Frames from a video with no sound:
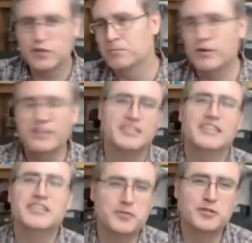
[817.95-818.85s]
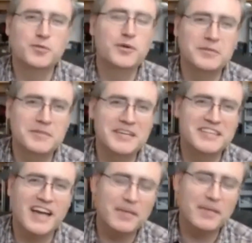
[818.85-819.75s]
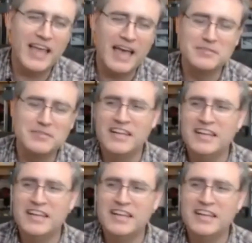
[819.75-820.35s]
compressing into a 20-minute time lapse.